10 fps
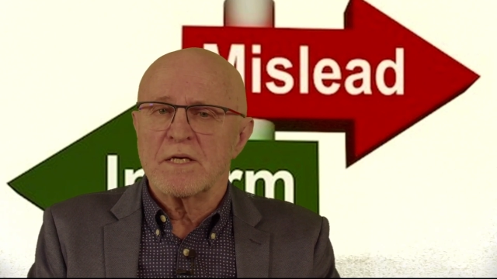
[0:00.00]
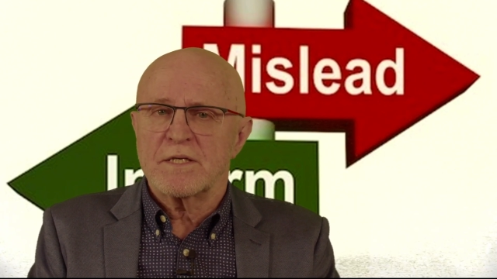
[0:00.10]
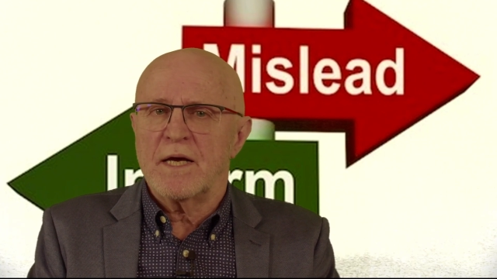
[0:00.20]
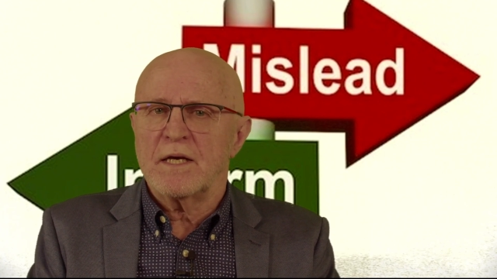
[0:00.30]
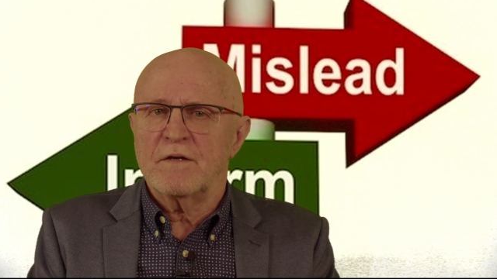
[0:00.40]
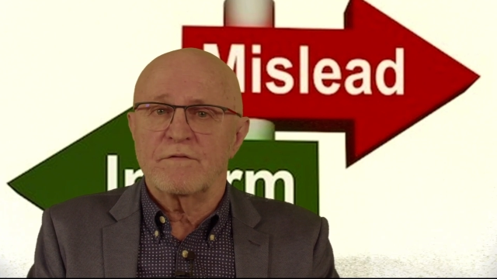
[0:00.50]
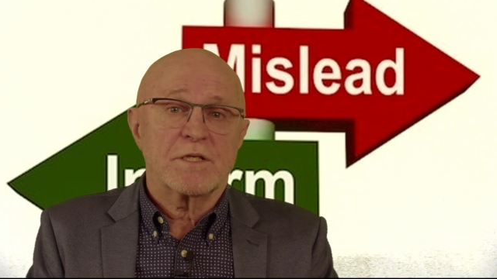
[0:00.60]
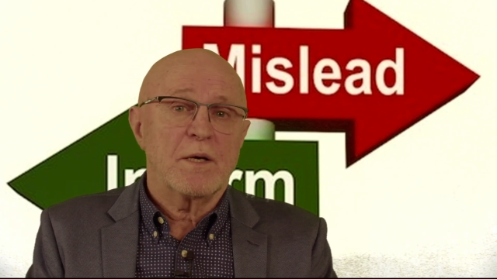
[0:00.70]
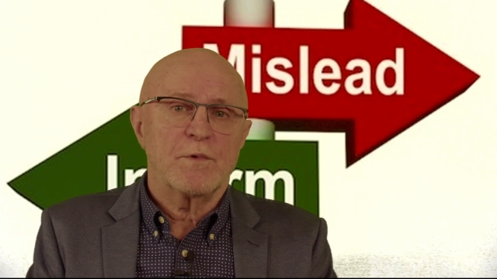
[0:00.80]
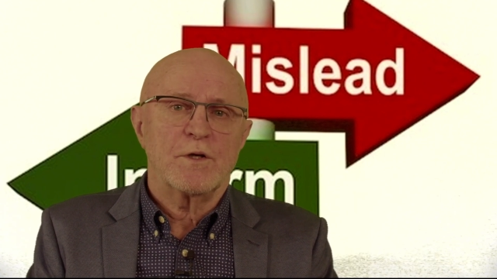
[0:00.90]
Sadly, for
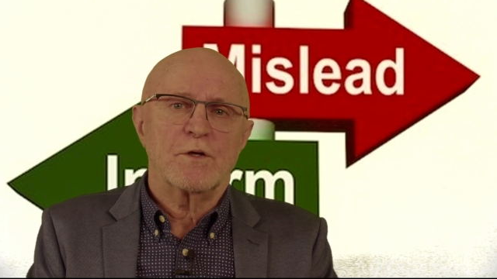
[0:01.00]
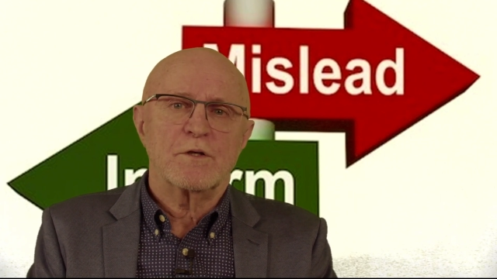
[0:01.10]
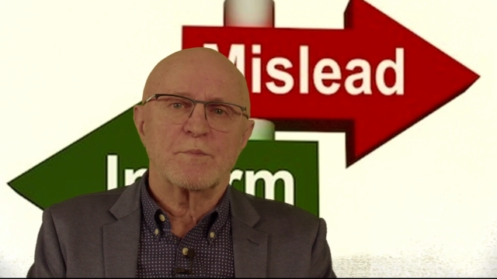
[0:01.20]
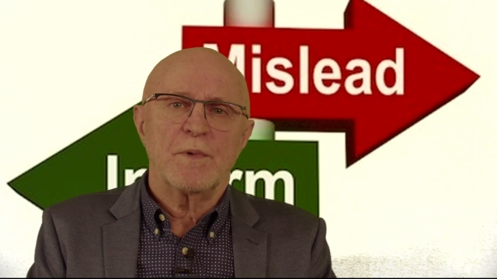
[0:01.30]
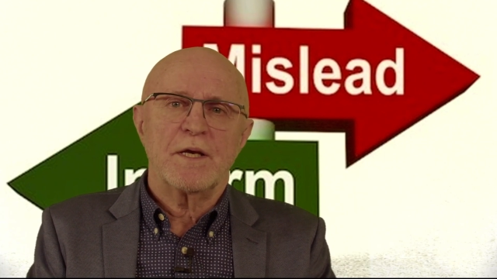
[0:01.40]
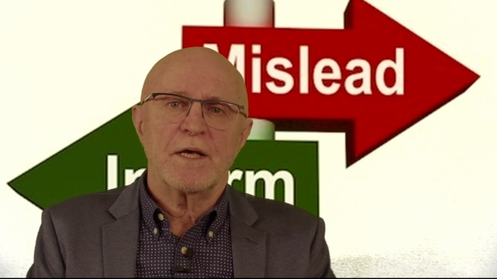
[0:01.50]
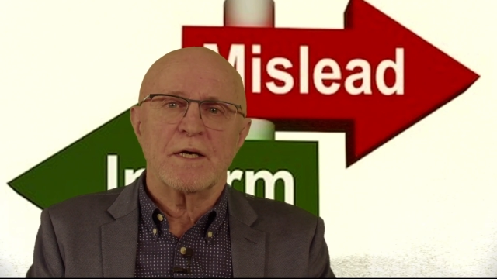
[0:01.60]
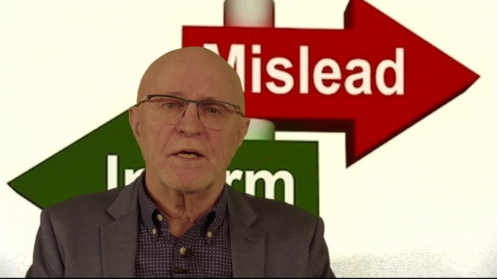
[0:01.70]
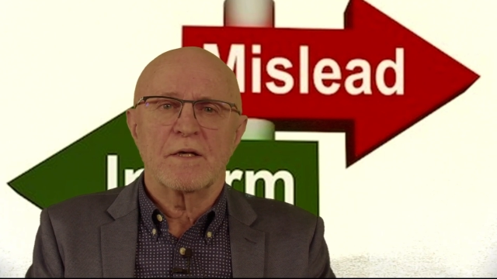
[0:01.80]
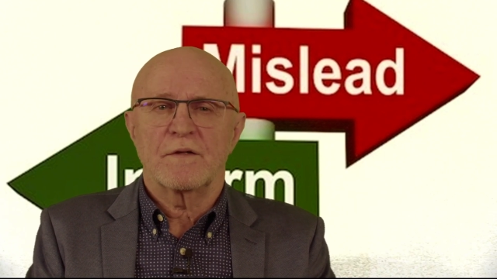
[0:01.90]
some of the news
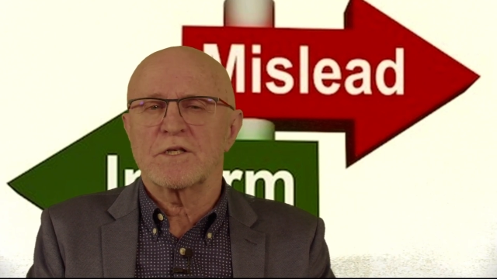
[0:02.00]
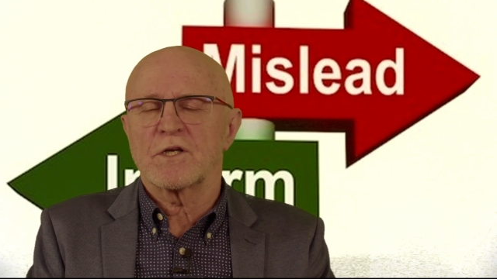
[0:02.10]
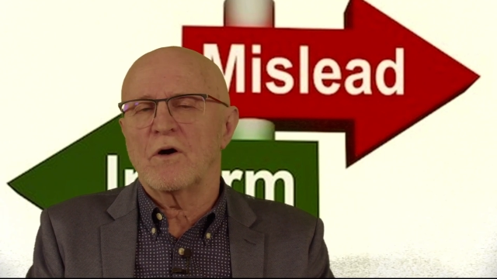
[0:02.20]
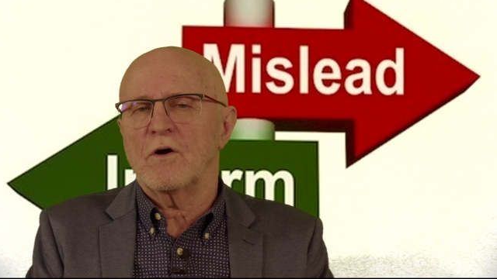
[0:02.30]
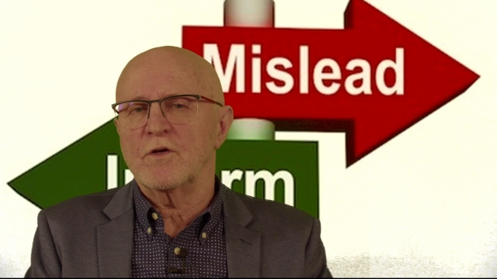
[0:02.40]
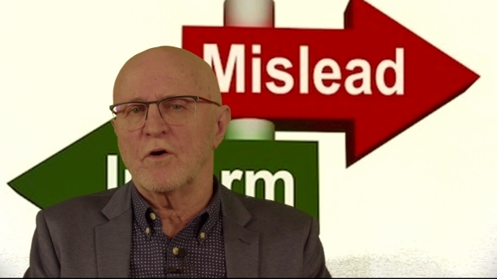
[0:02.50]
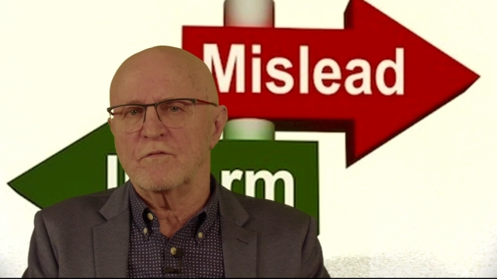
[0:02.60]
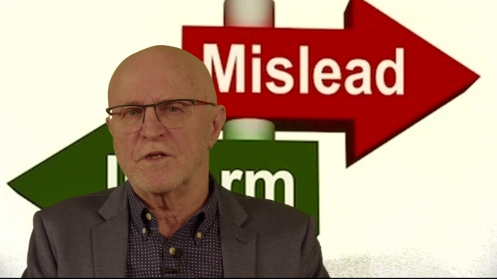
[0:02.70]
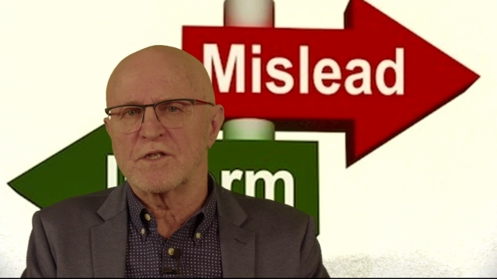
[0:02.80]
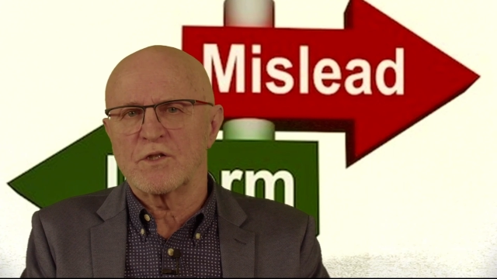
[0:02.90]
media, this kind
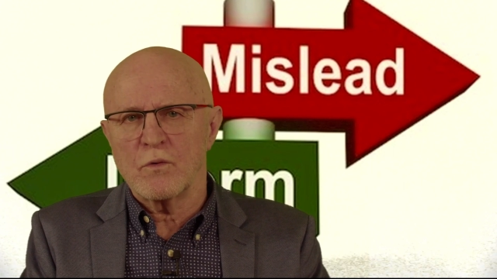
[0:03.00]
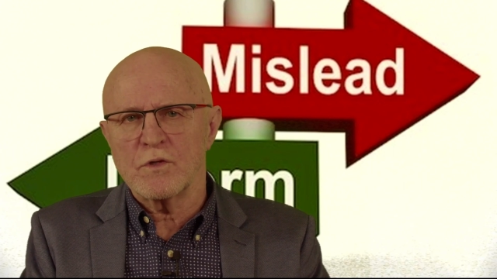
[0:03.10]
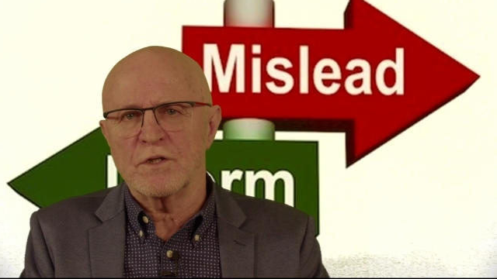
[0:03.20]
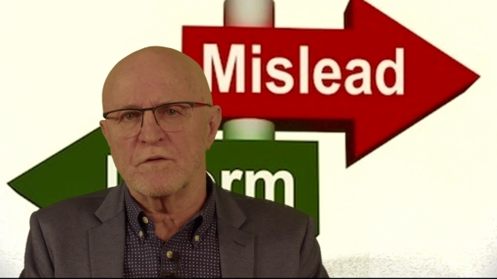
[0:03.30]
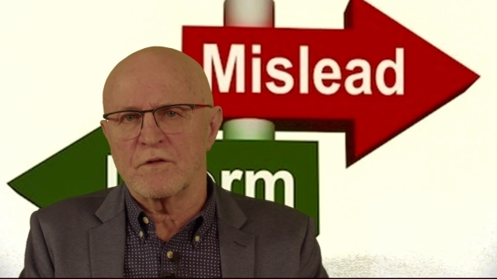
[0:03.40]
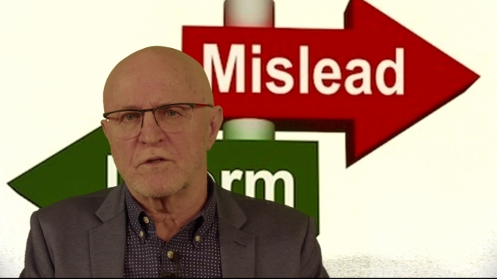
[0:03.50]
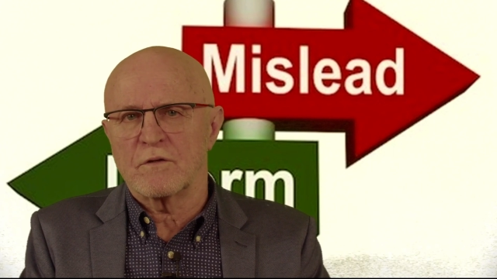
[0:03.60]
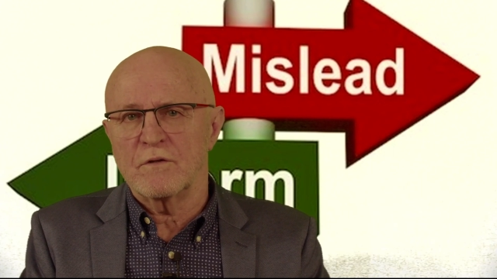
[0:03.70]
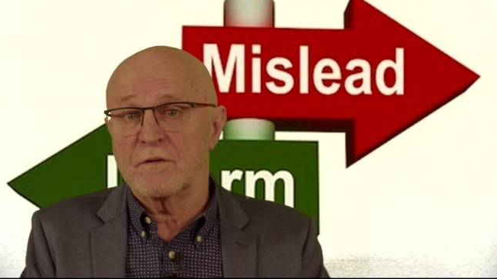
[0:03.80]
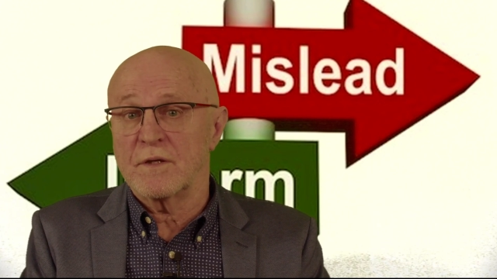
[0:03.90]
of distortion of the
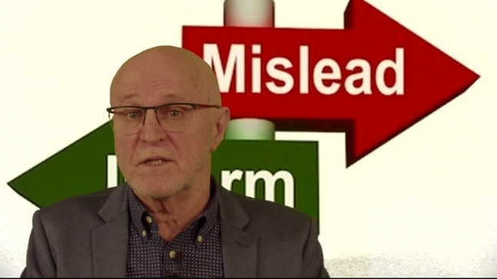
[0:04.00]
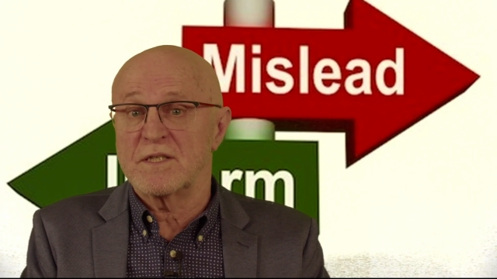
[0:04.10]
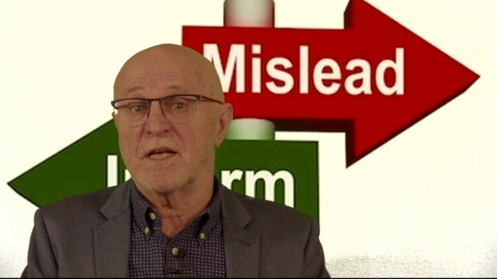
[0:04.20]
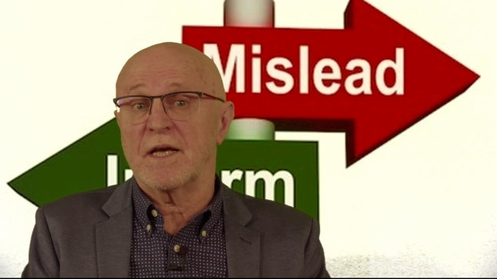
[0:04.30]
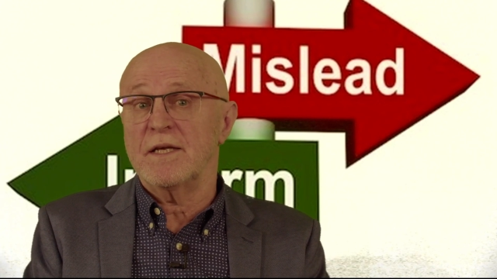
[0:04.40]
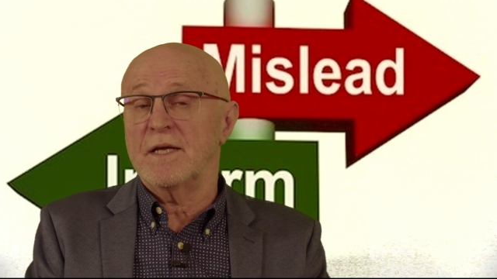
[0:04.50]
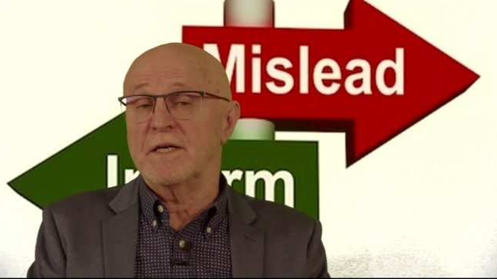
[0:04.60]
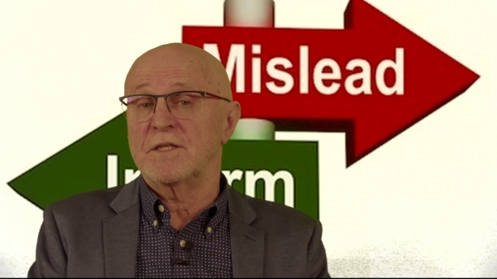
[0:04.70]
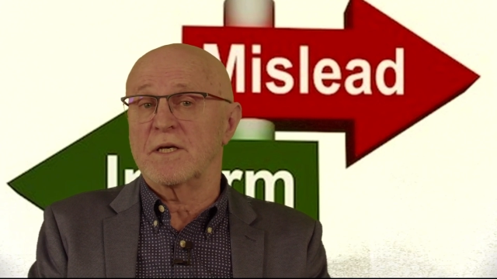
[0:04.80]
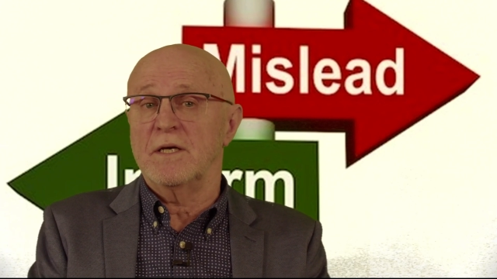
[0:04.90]
truth is second
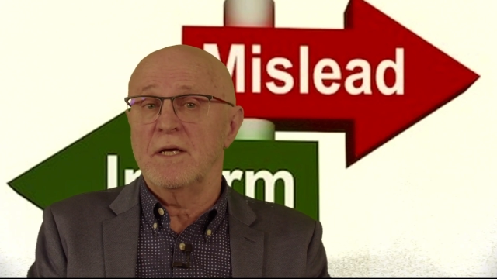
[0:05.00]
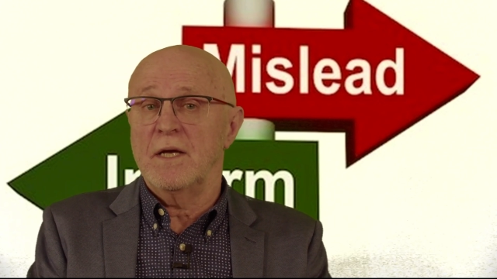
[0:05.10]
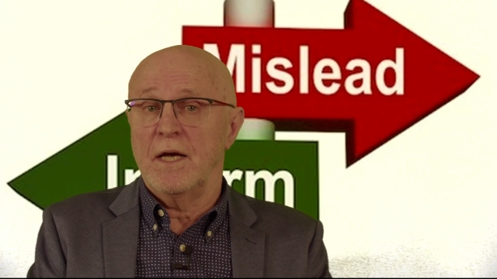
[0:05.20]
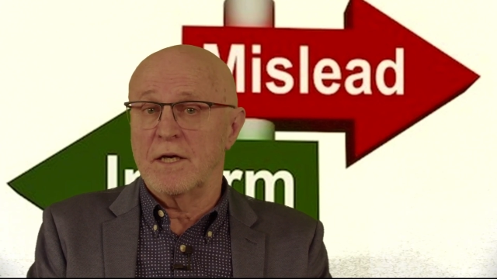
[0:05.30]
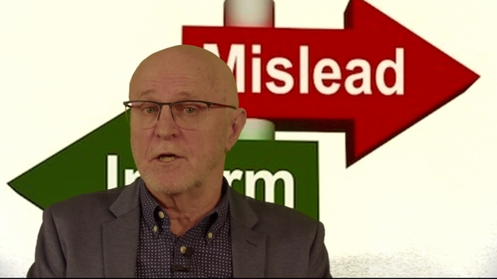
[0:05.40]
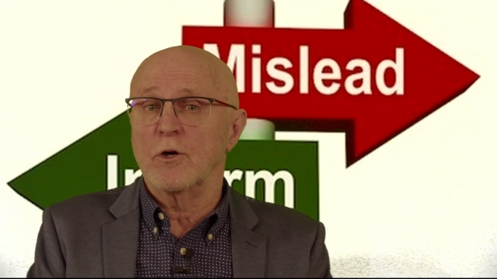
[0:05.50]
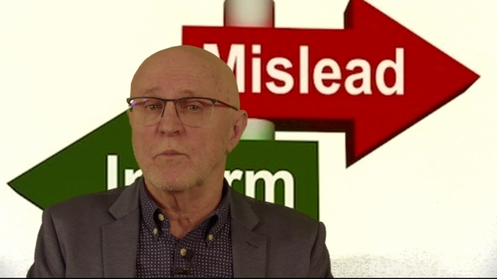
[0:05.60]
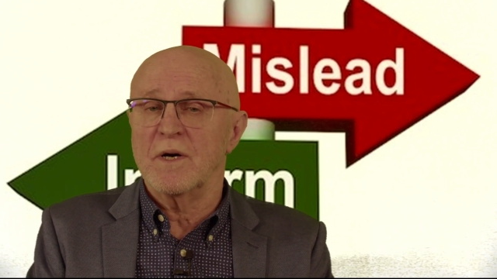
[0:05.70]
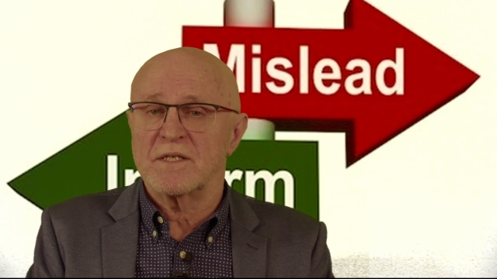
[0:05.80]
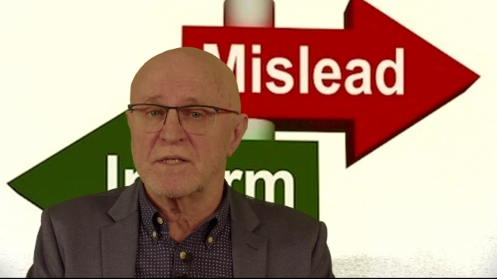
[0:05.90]
nature and an
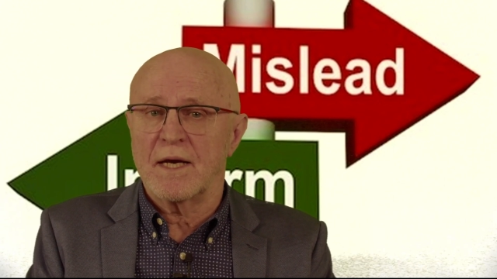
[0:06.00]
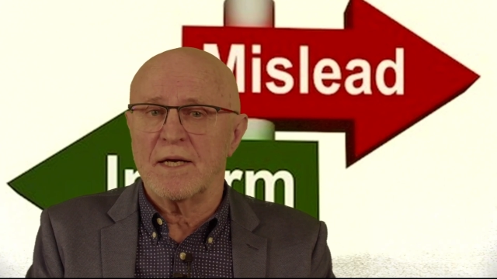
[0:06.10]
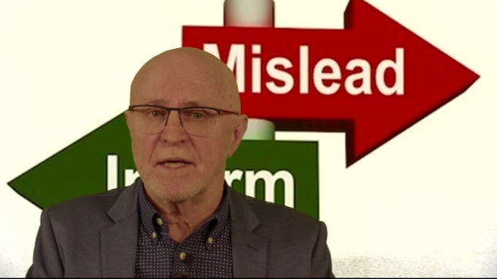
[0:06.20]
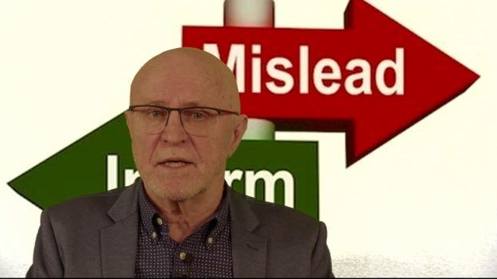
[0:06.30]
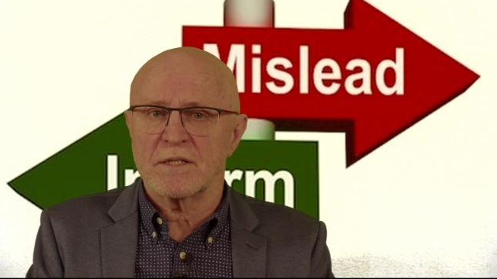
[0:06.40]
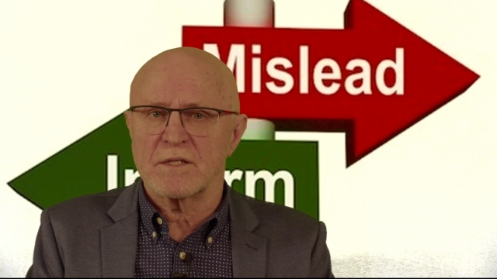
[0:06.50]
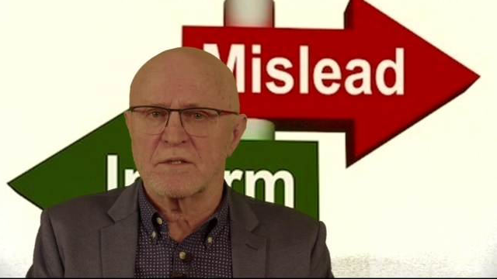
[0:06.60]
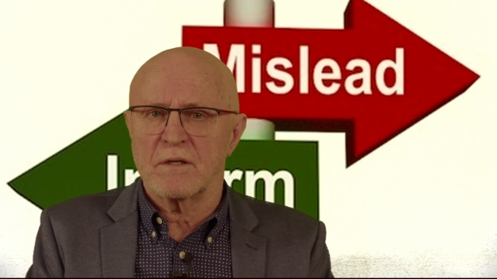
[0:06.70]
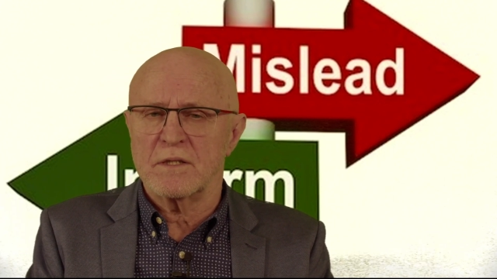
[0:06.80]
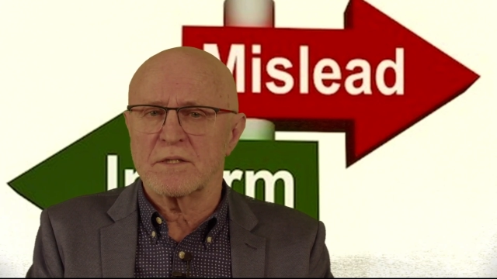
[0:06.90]
almost daily
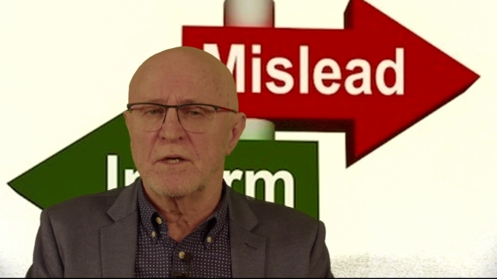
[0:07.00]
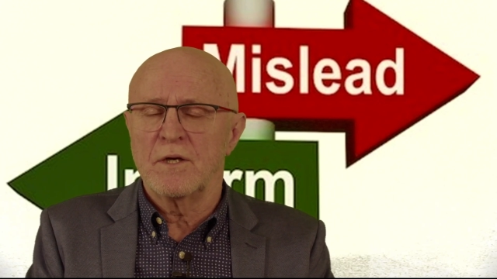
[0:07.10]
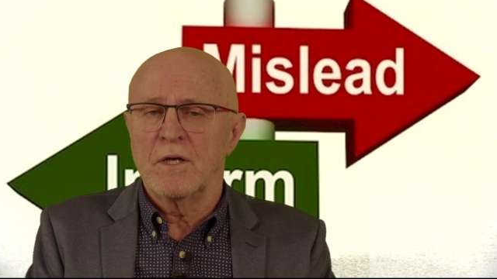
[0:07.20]
exercise.